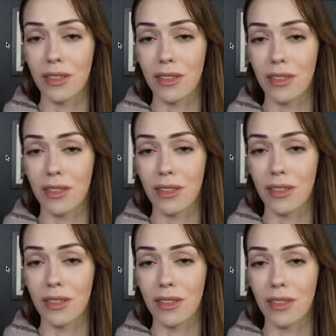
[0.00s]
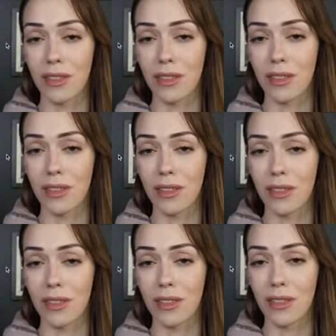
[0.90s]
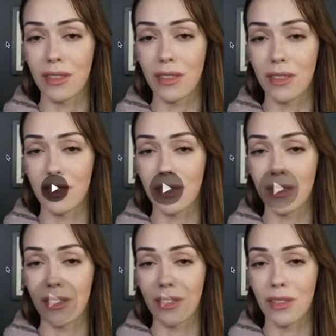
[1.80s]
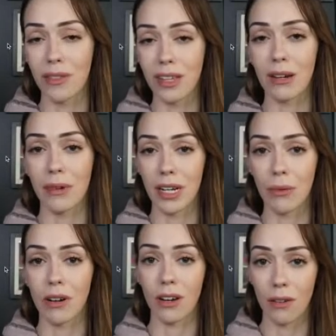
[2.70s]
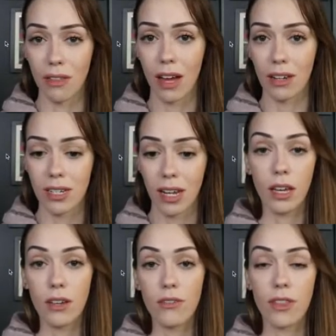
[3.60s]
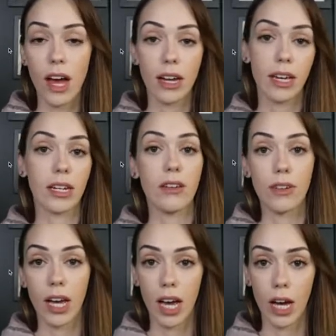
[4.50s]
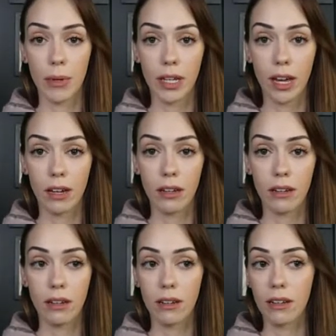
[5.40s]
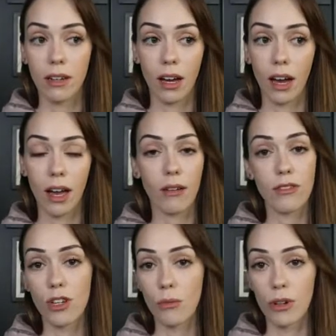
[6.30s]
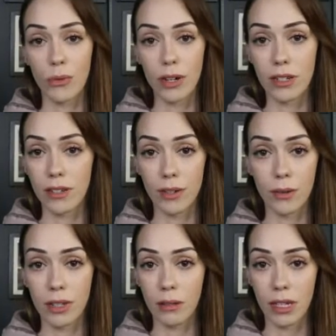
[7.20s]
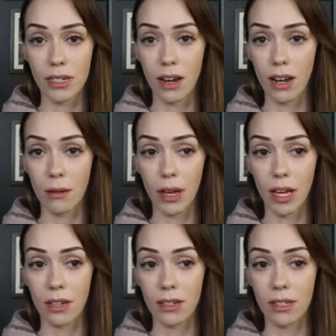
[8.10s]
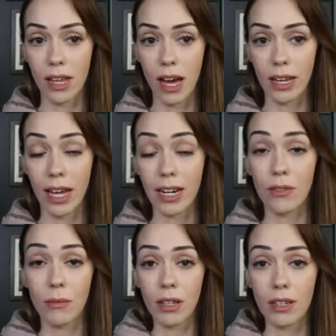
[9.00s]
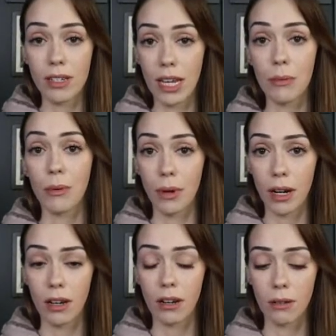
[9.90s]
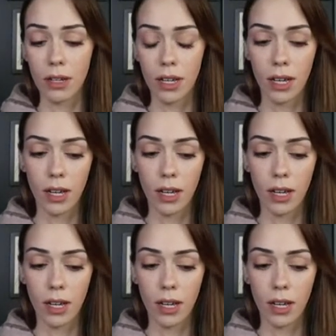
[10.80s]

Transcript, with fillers: I get it now. I get it. I don't think I'm anywhere near that. If that can even happen again, I have so much work to do in the meantime, and that can't even be on the table right now.